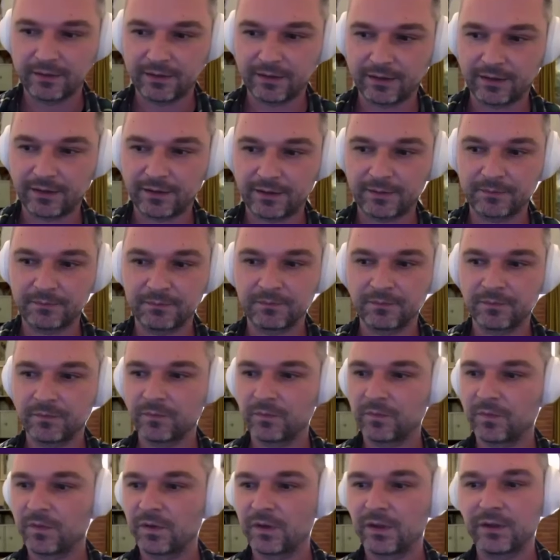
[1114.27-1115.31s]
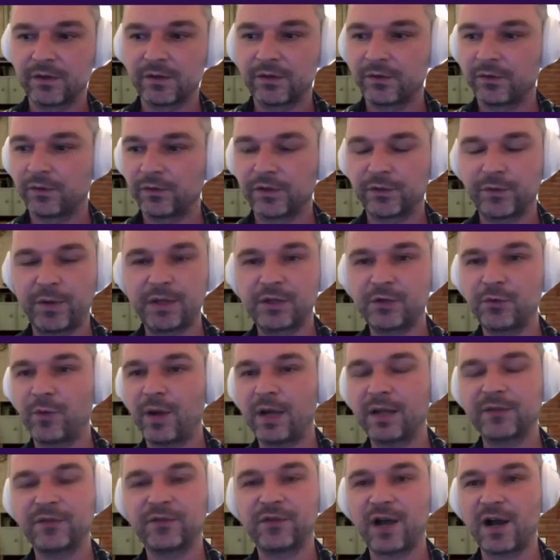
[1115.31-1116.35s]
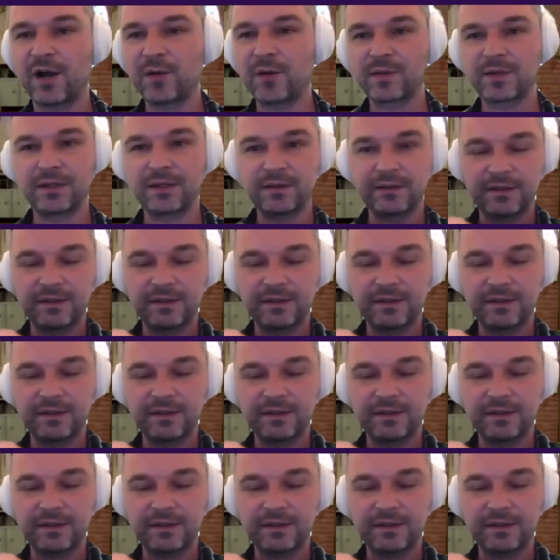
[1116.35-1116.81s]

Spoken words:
21,000